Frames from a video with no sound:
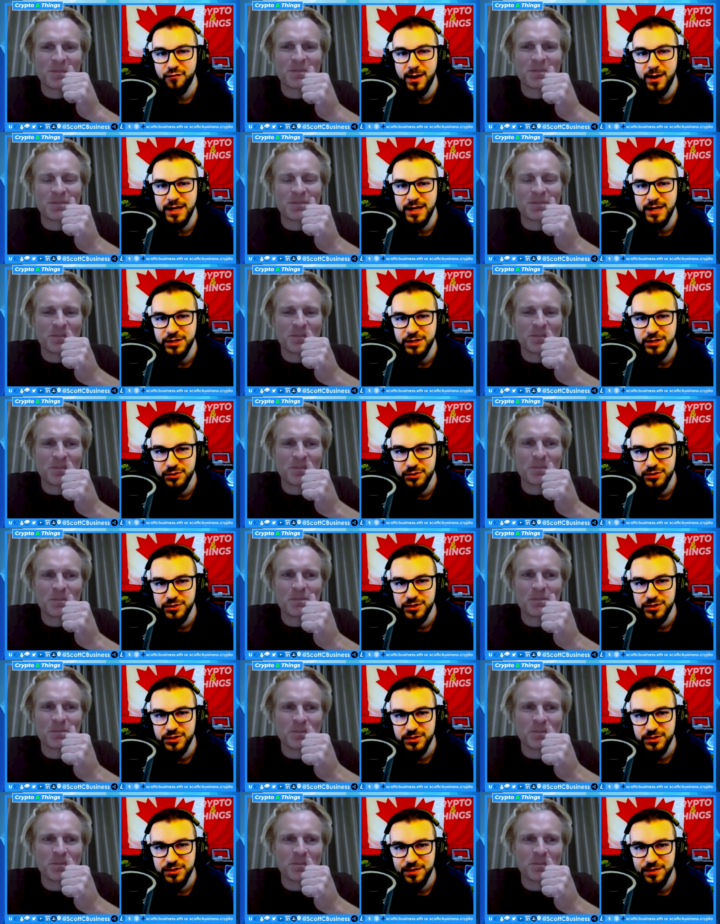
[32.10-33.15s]
Speaker 1: off by
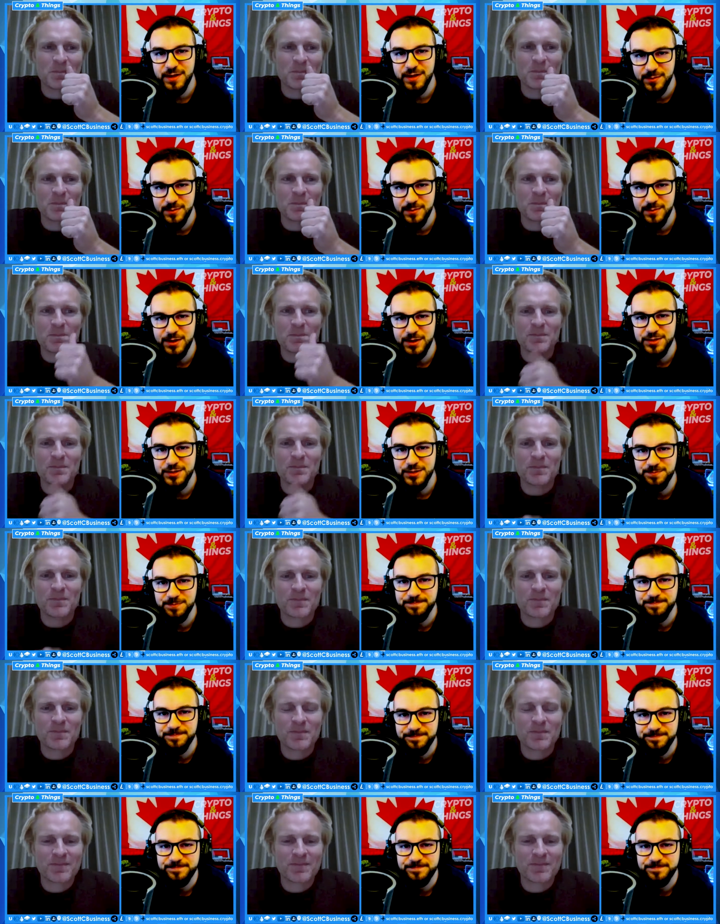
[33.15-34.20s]
introducing yourself, that'd be
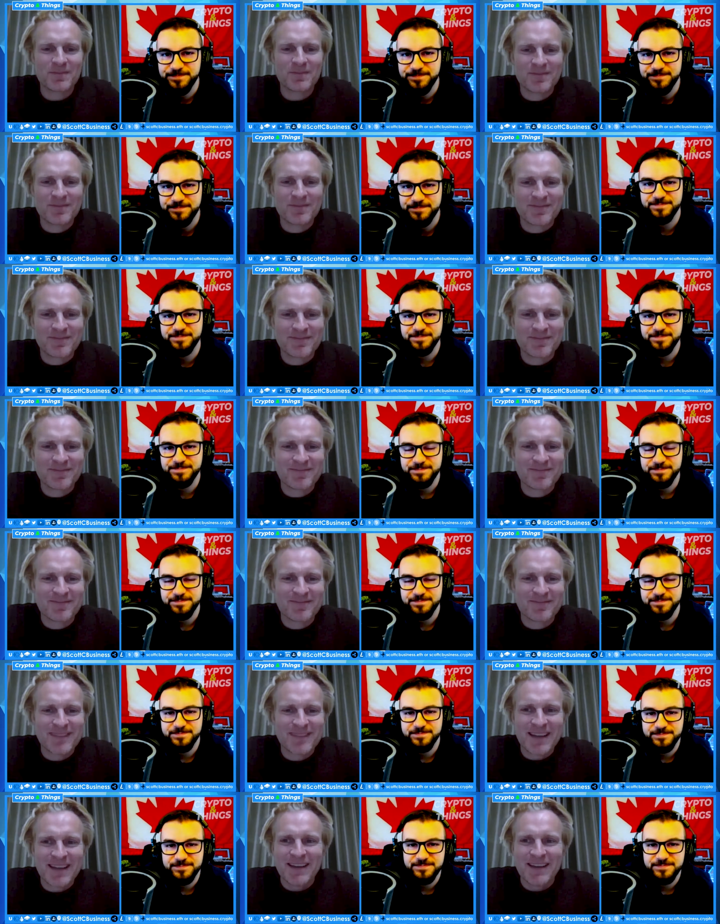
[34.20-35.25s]
awesome.
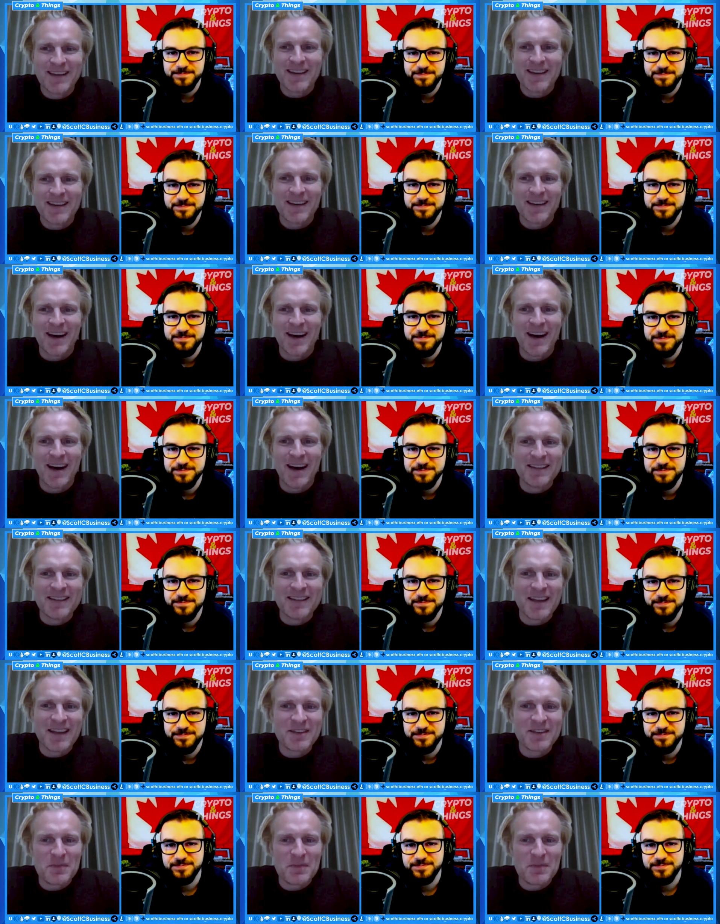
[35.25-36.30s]
Speaker 2: Uh,
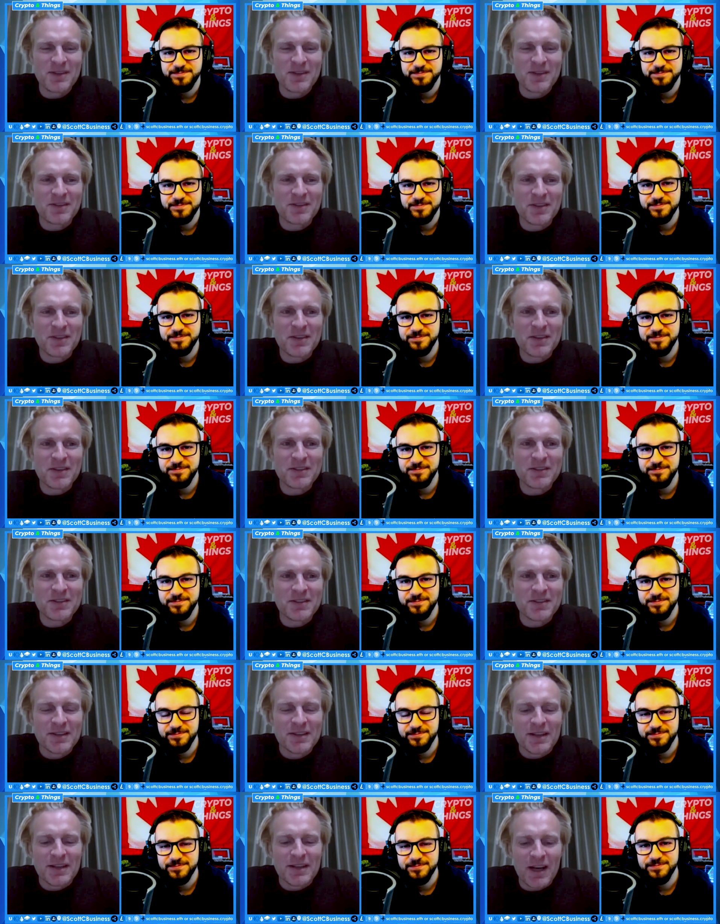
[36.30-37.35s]
thanks so much, Scott.
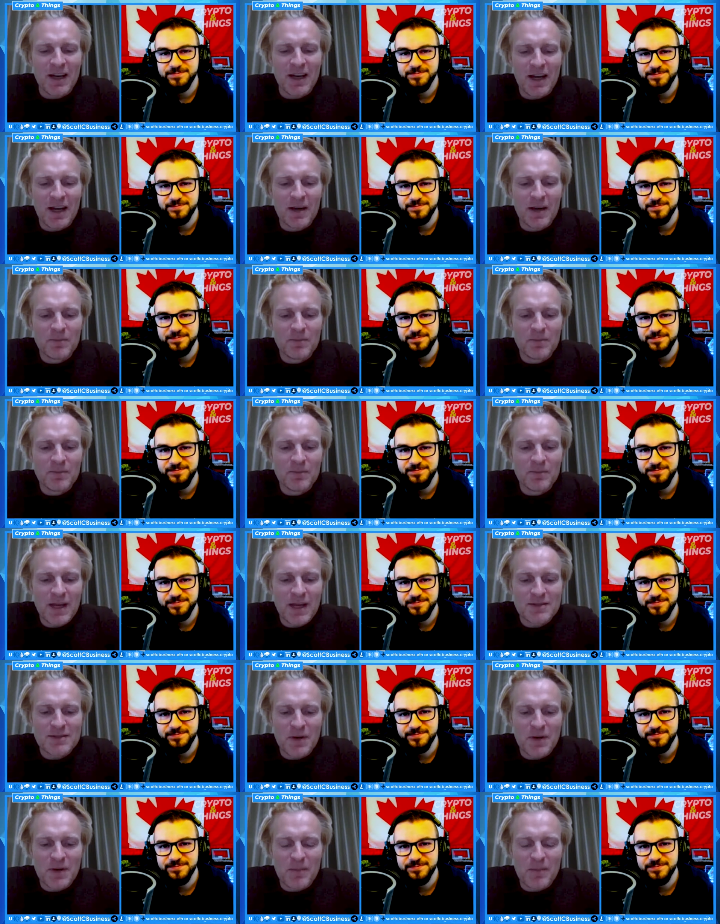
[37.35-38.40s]
Uh, yeah,
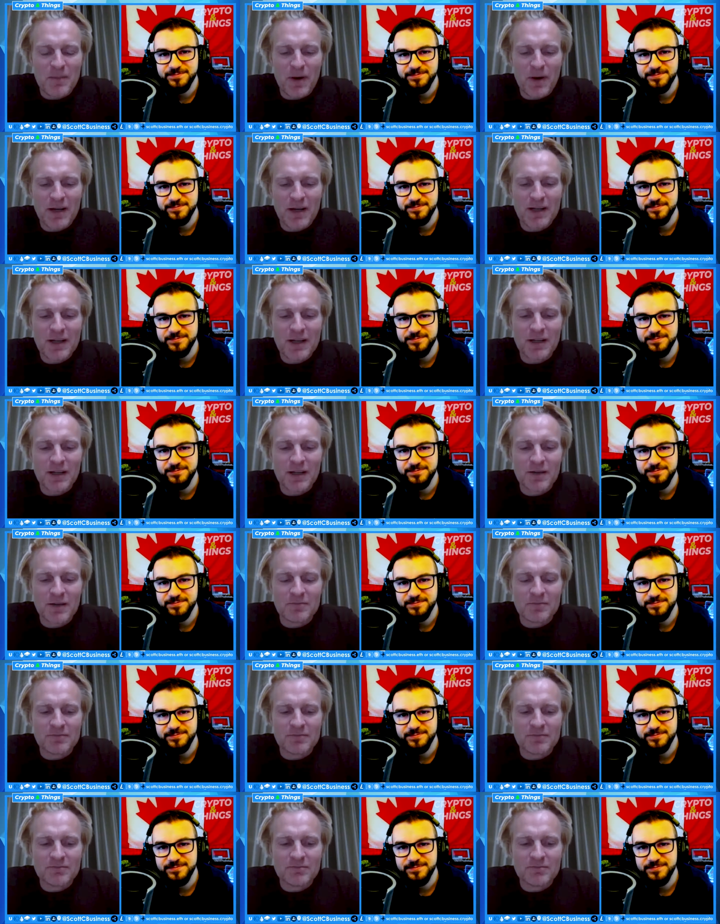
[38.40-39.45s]
so I'm Marc.
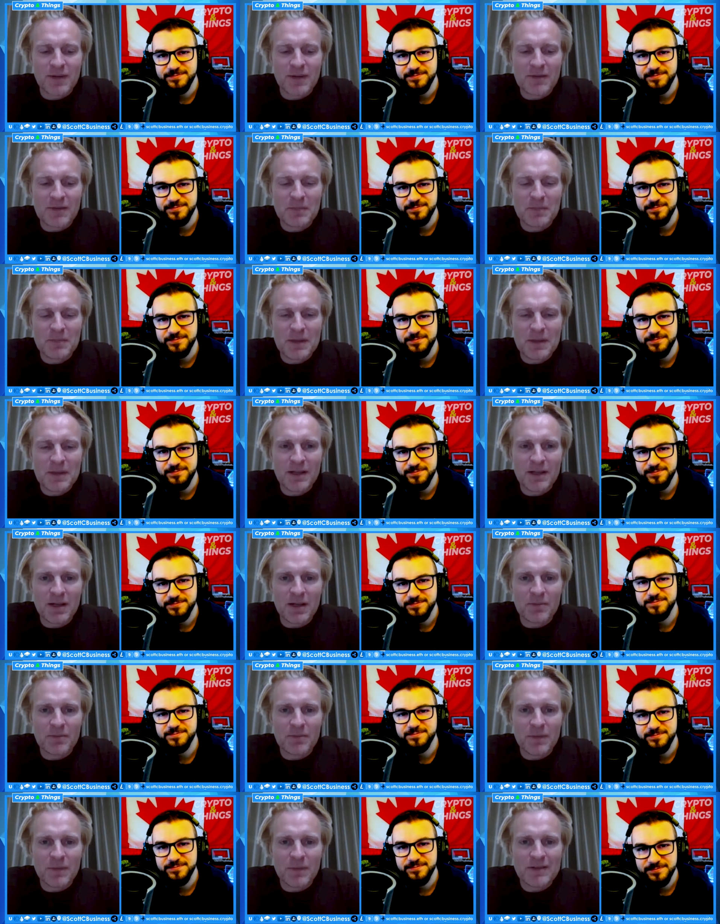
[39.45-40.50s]
Um, I've been
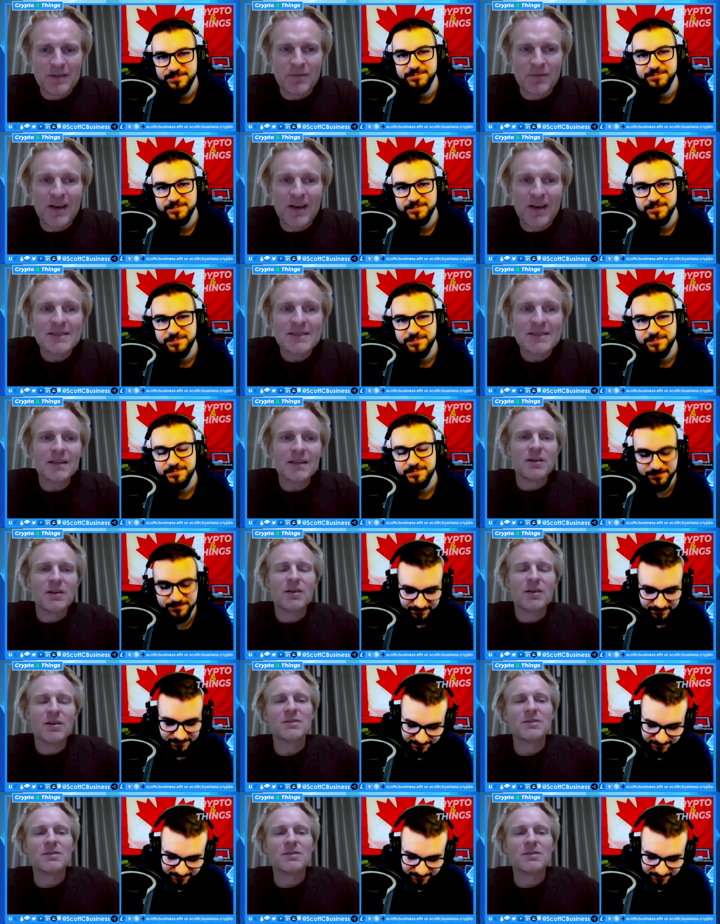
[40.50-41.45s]
um, investing a long